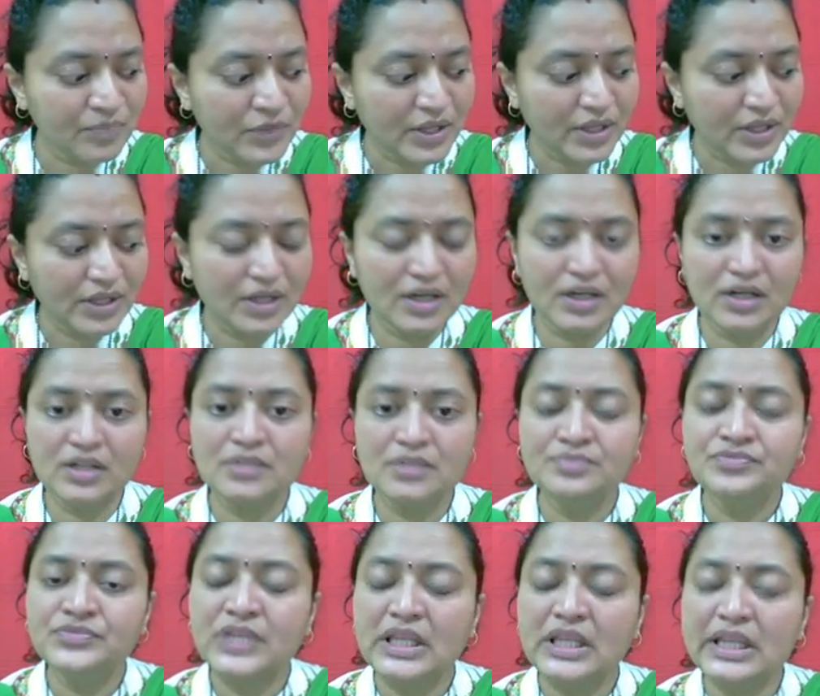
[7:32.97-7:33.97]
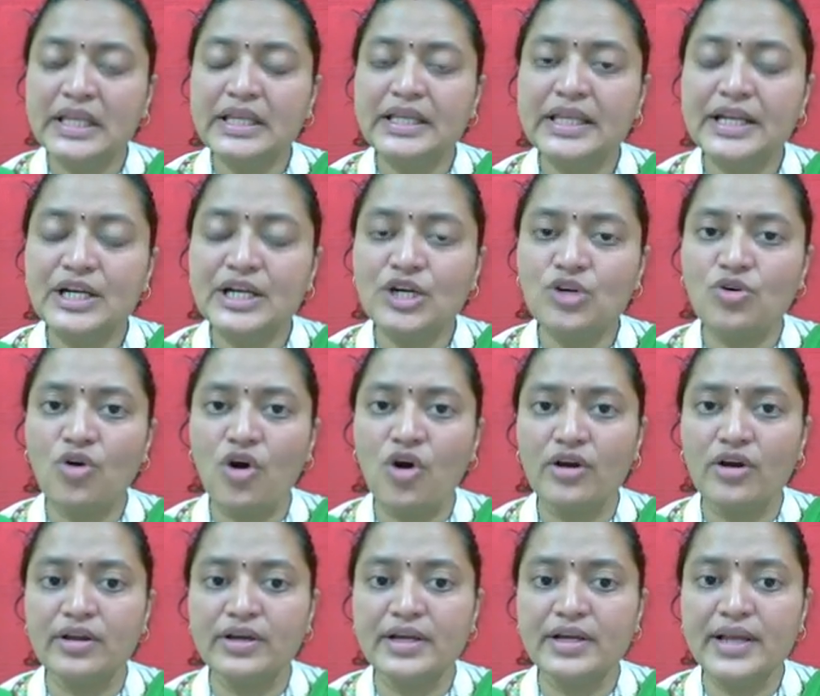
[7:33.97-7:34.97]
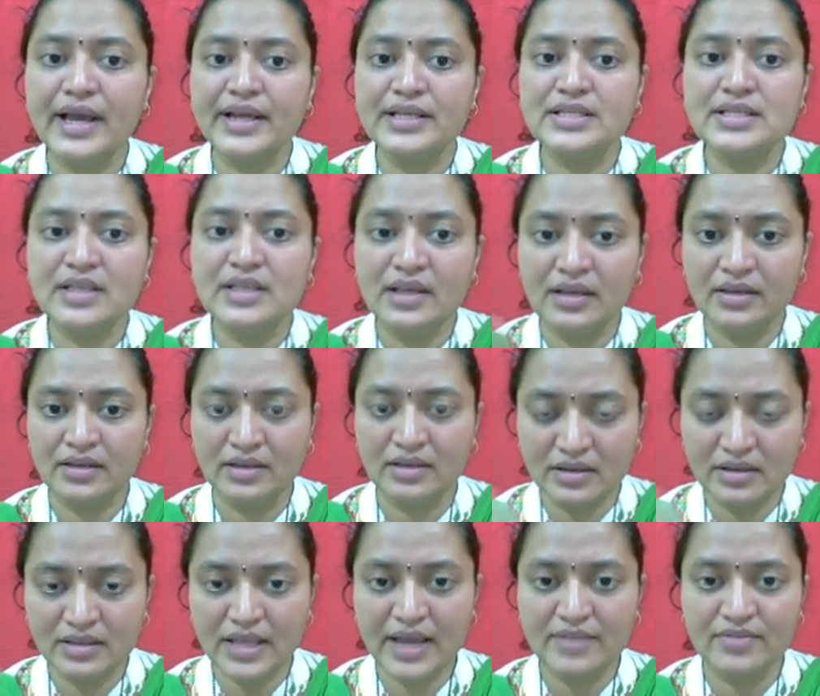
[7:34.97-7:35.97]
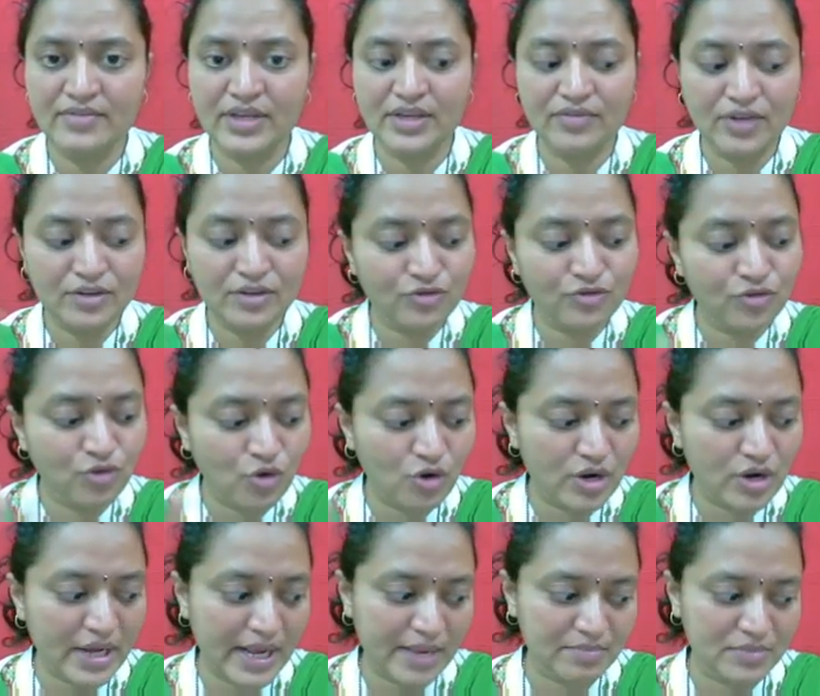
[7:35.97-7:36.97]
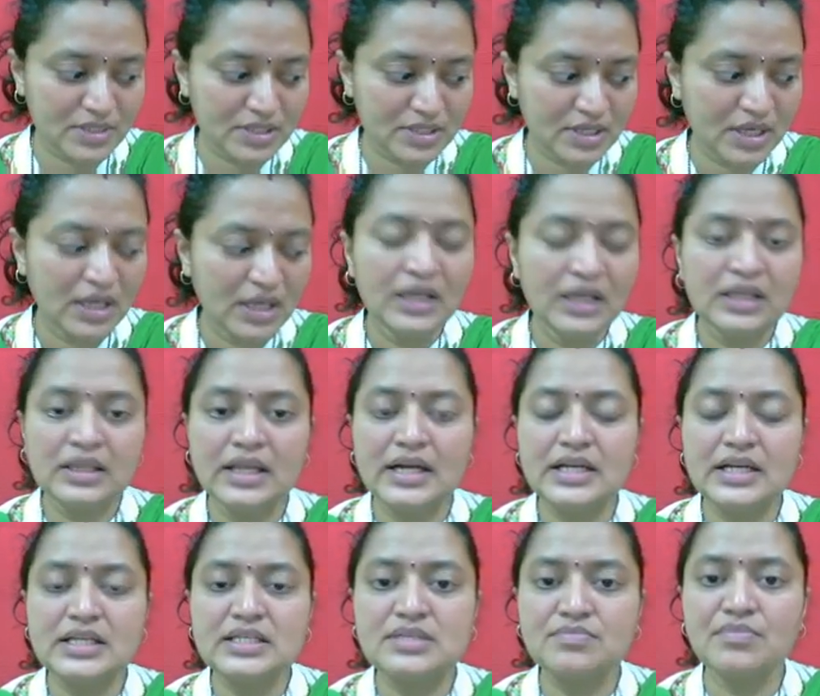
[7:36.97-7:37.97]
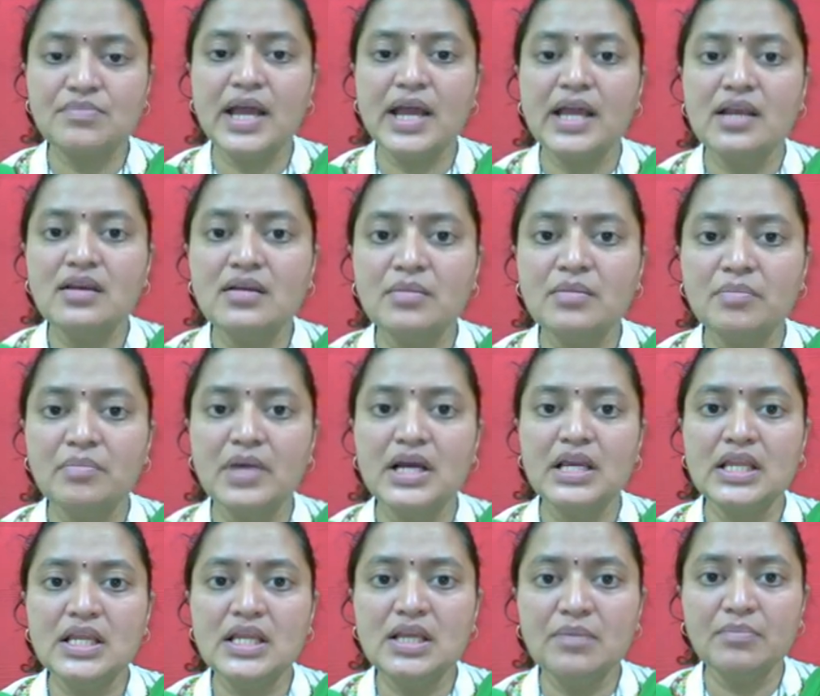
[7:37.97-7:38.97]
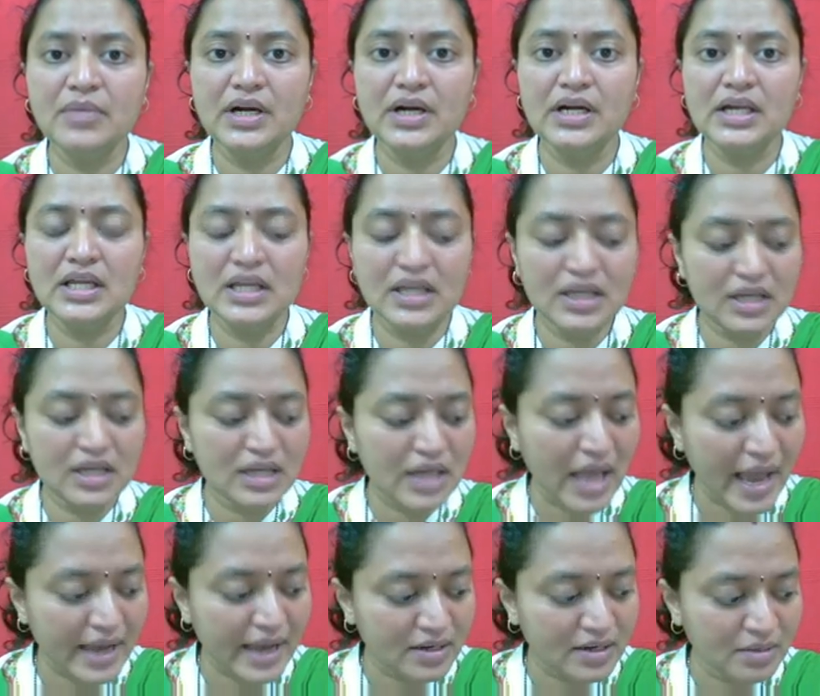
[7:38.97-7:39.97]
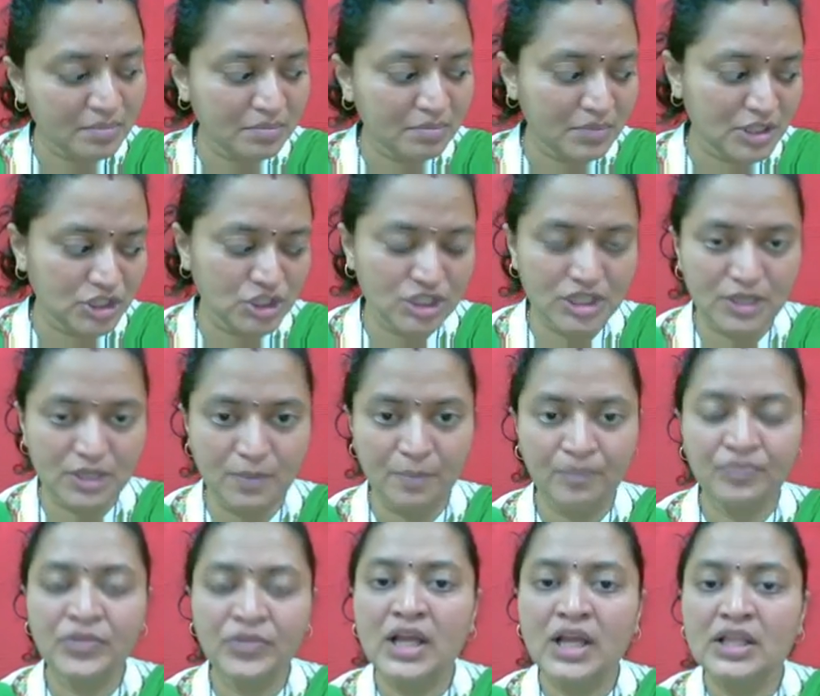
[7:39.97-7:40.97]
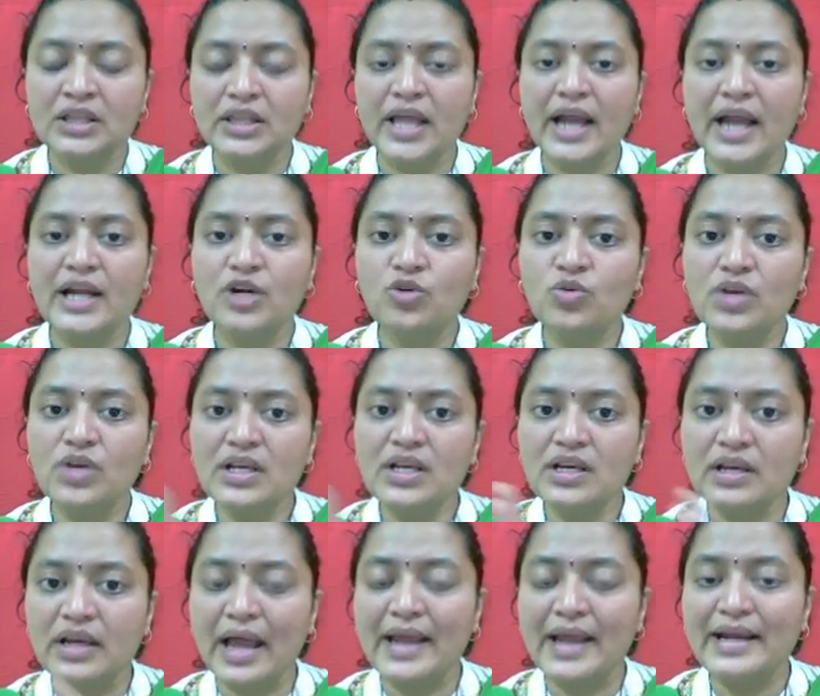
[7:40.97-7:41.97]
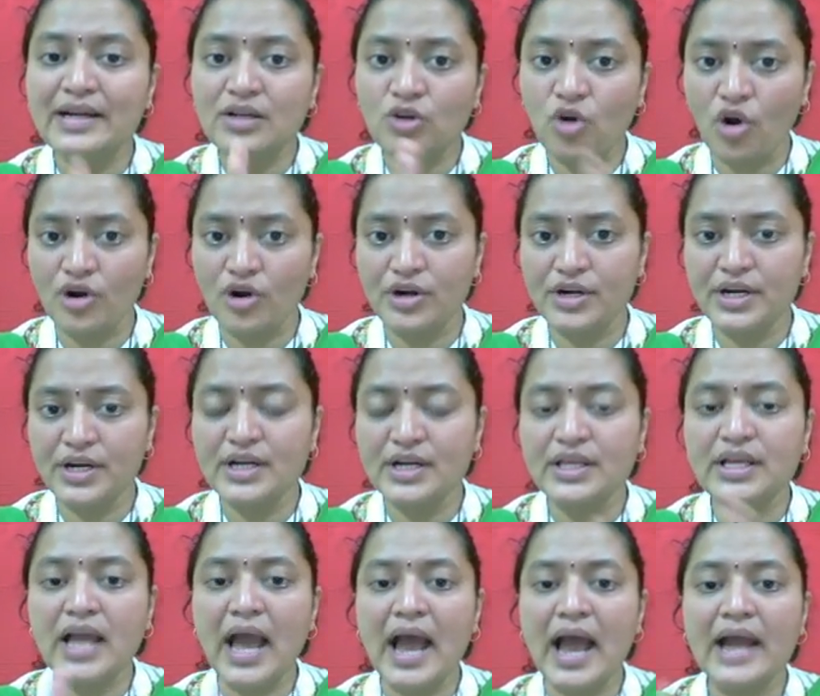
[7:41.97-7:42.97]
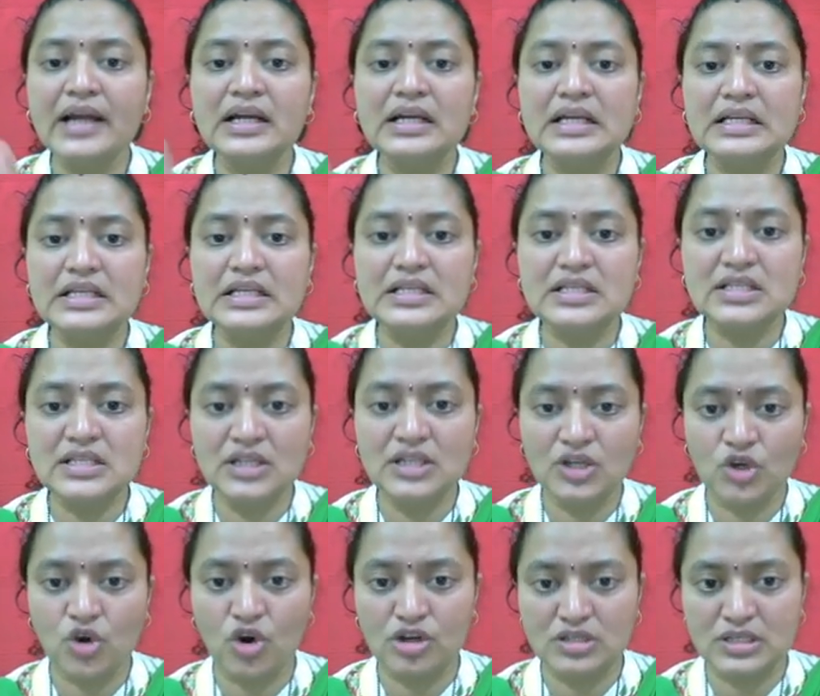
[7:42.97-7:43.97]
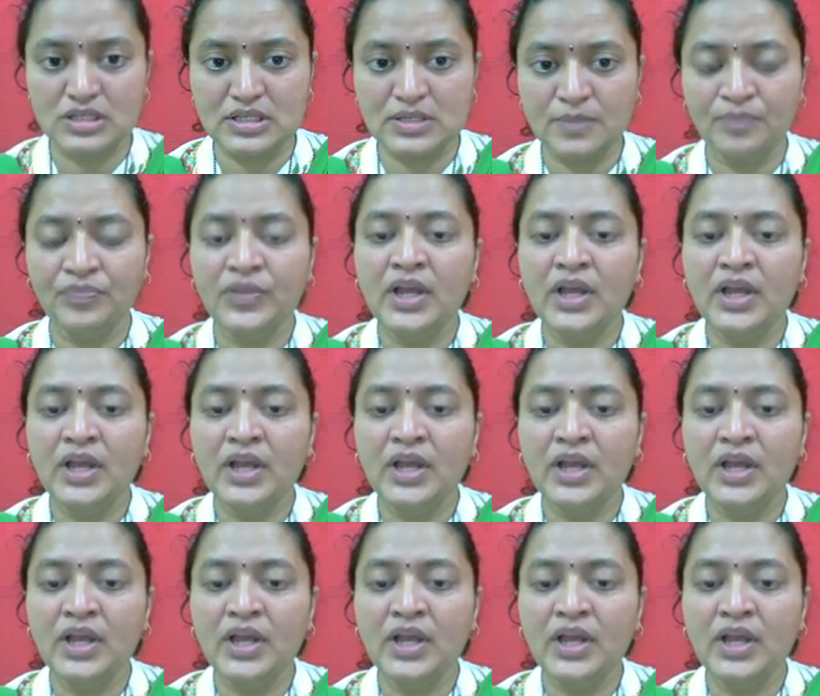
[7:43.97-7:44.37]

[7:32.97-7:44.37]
Here they need to organize, here they are given 4 M's, that is men, money, material and machine, that too in right quantity at least cost.